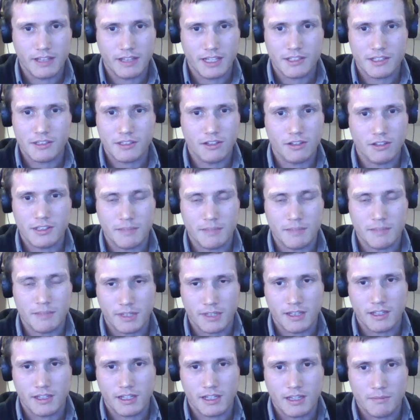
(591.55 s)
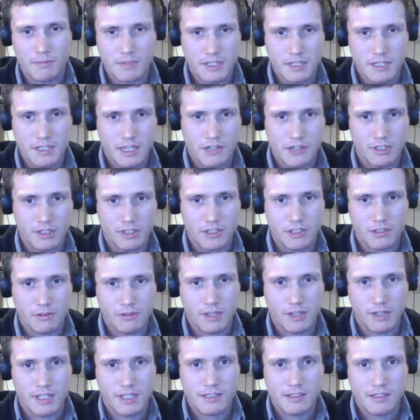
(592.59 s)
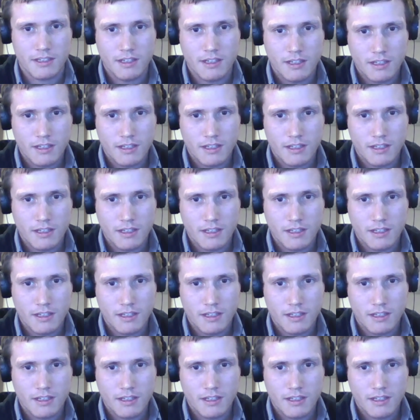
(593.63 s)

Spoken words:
That's not something that comes naturally to us.